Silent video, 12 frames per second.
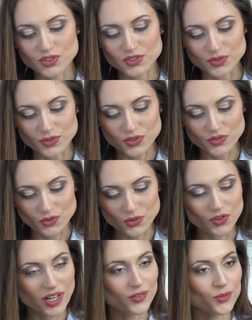
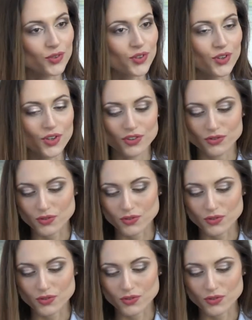11%. So it was